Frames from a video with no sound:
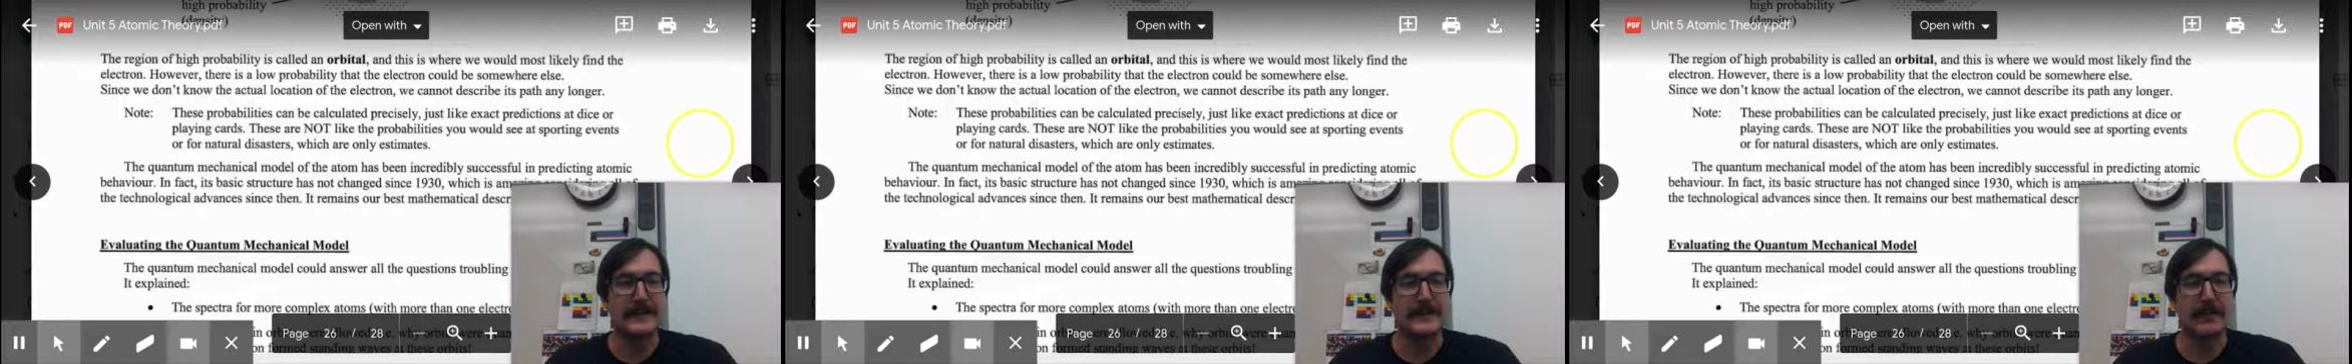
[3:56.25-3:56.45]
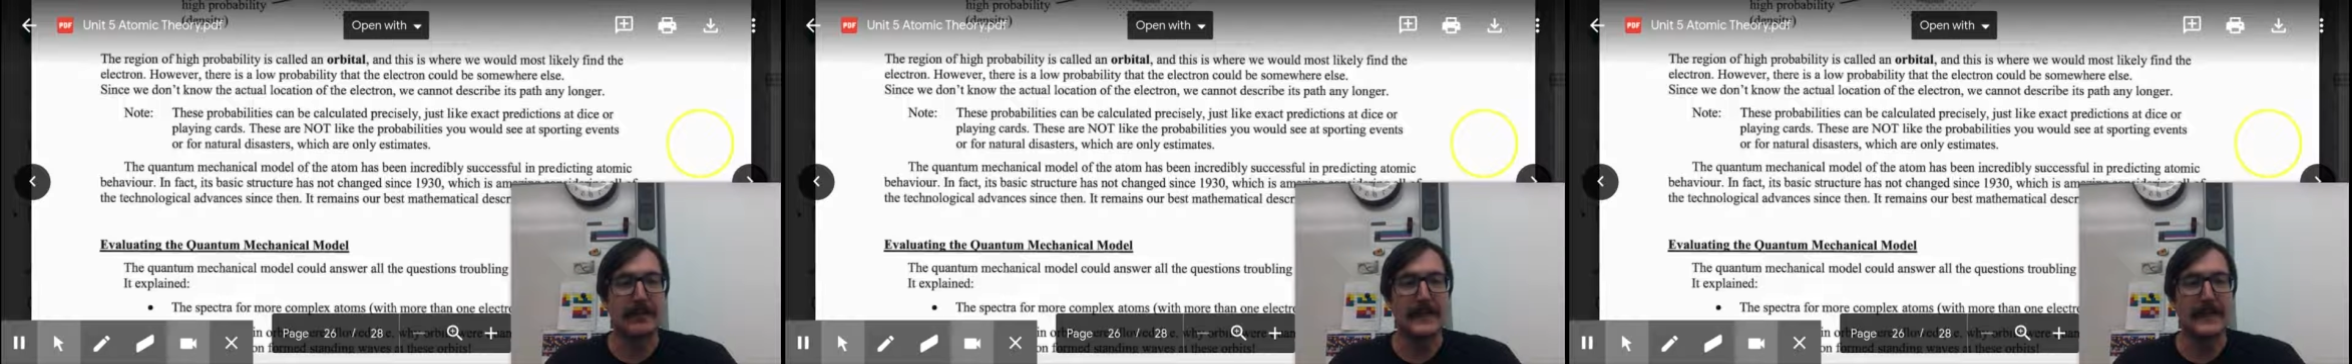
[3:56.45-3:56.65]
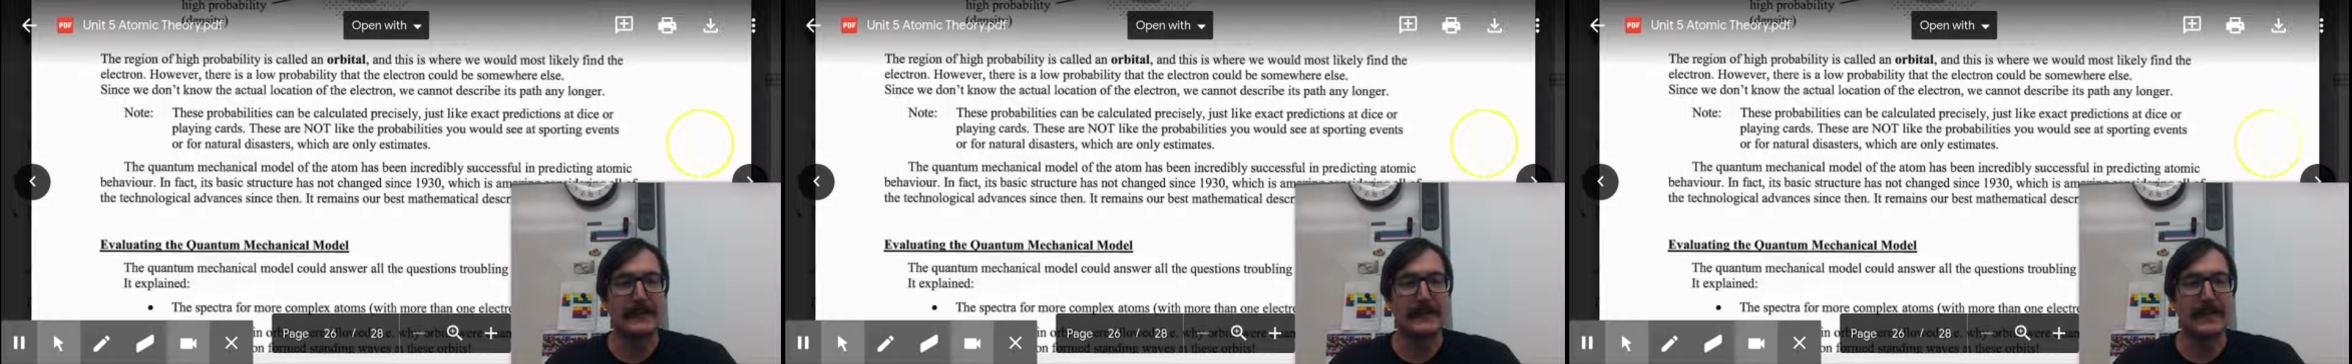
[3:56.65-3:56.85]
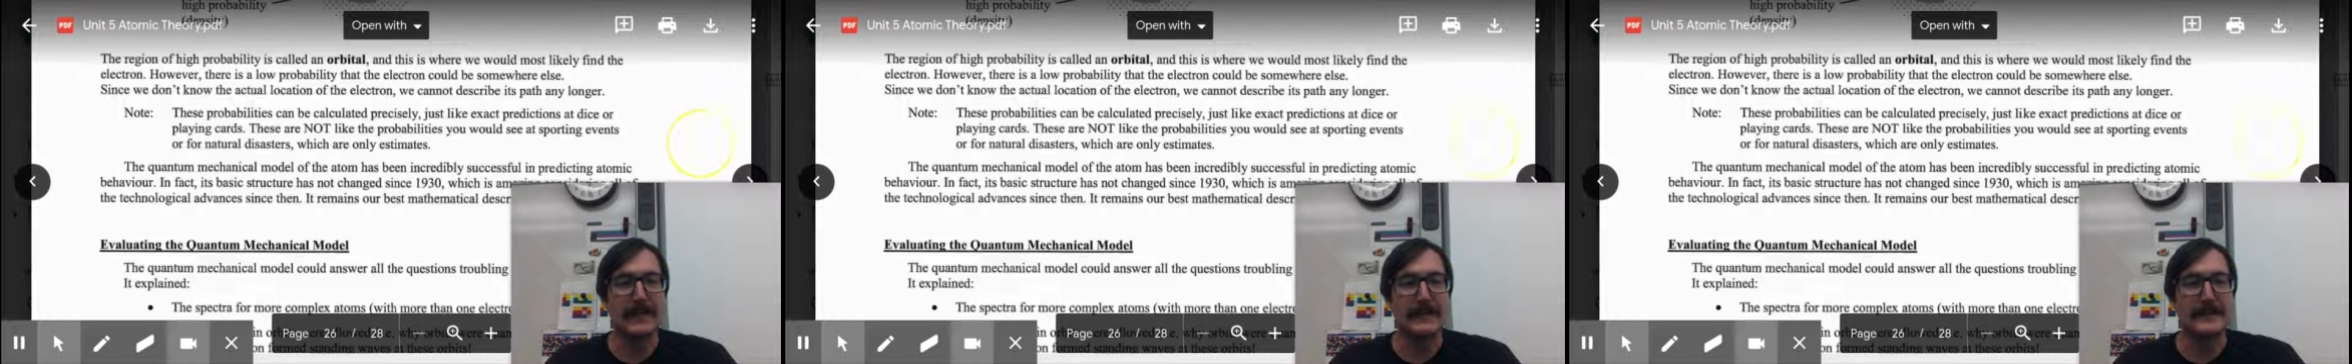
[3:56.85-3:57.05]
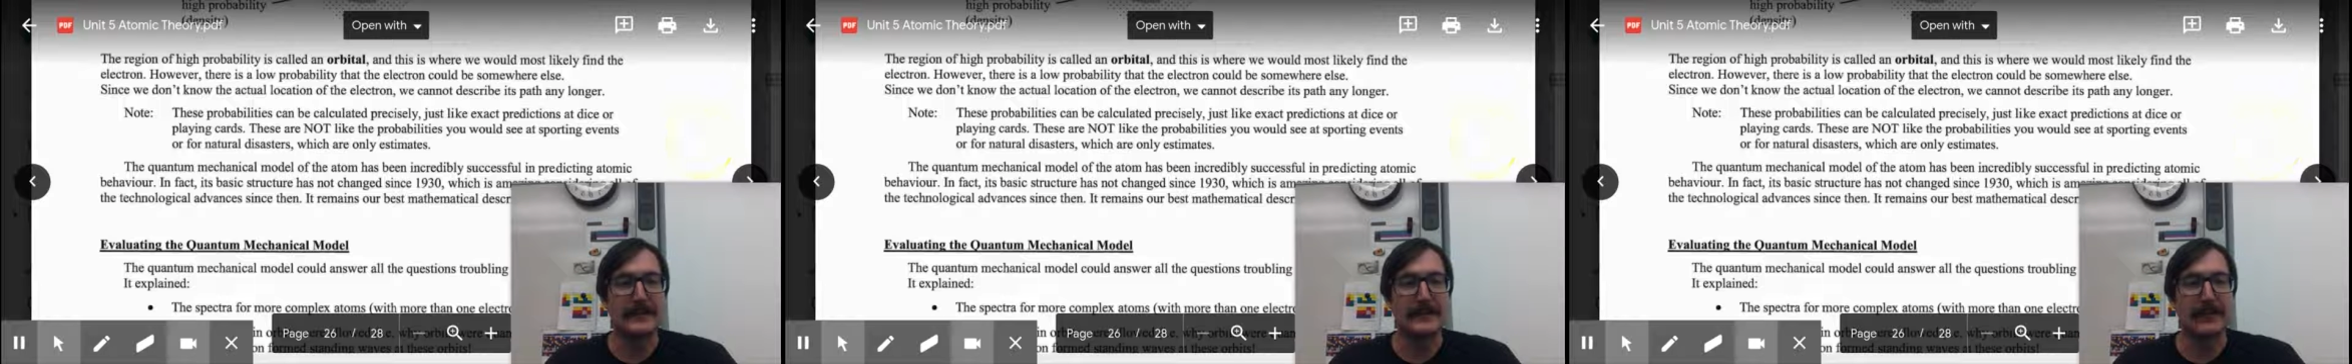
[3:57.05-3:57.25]
at sporting
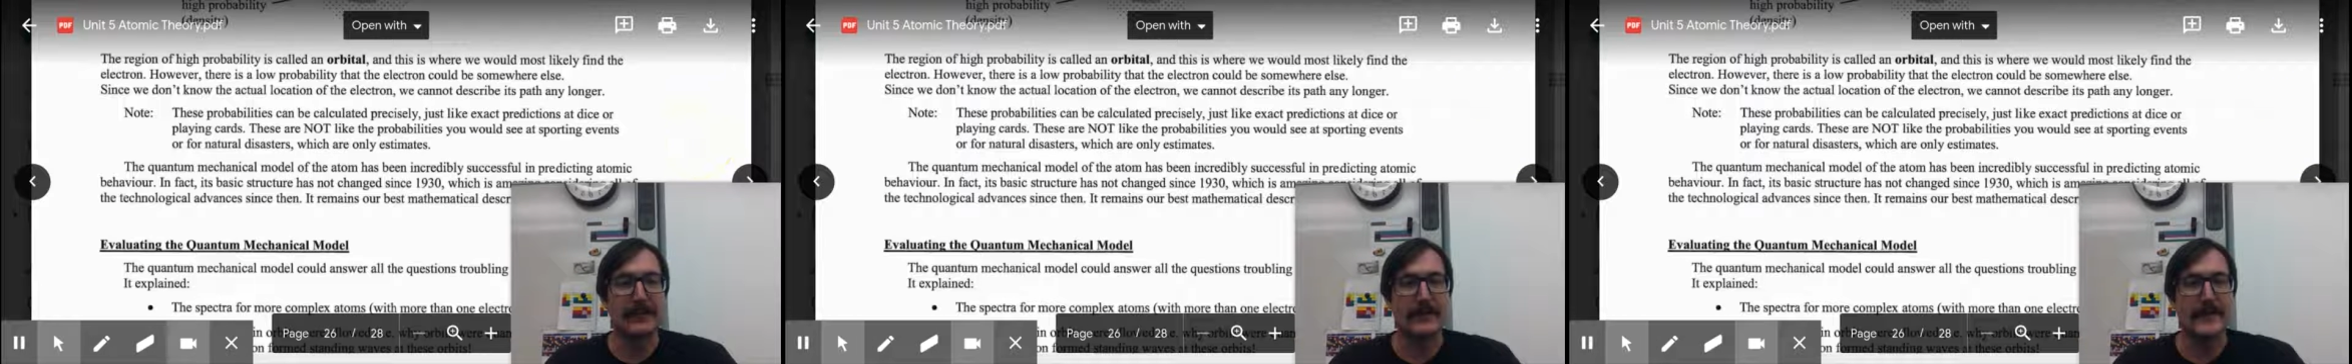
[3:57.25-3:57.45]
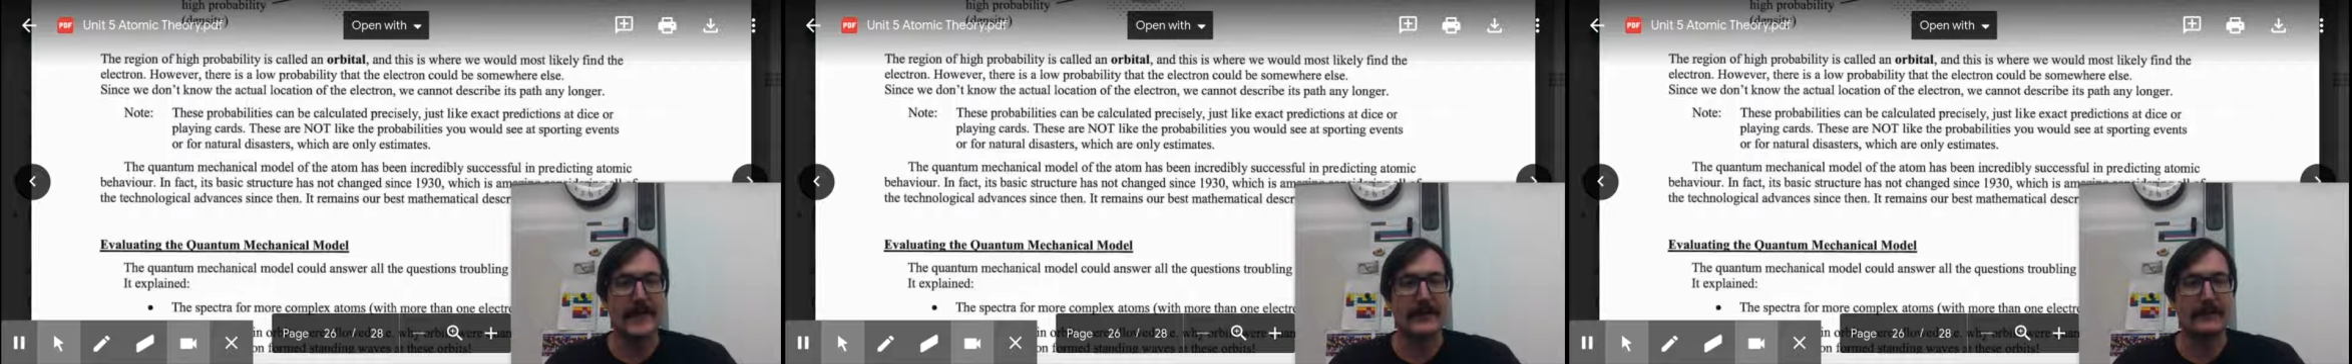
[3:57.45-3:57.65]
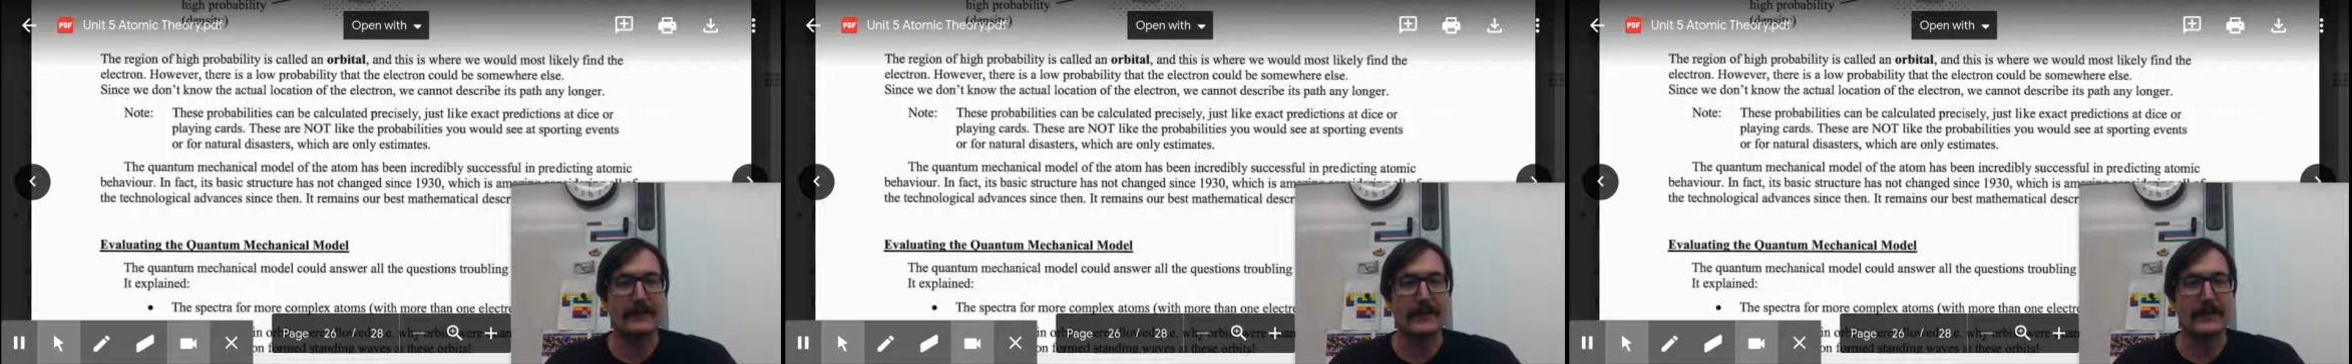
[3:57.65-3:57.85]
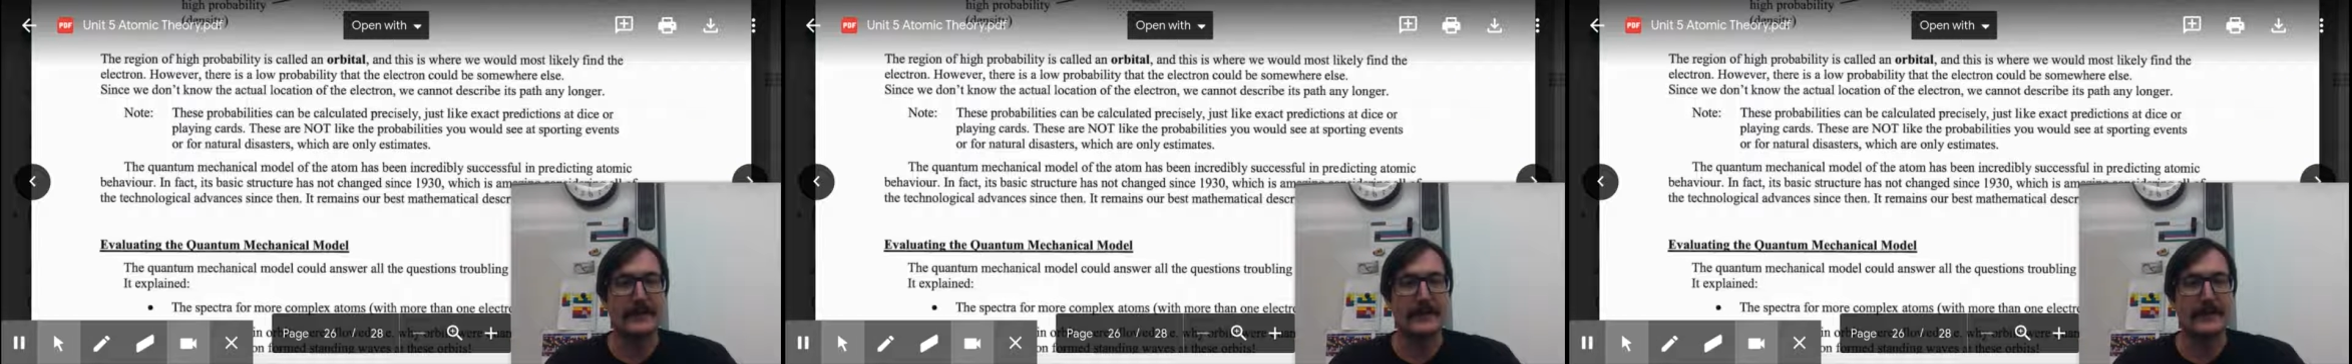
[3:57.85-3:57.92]
events or for natural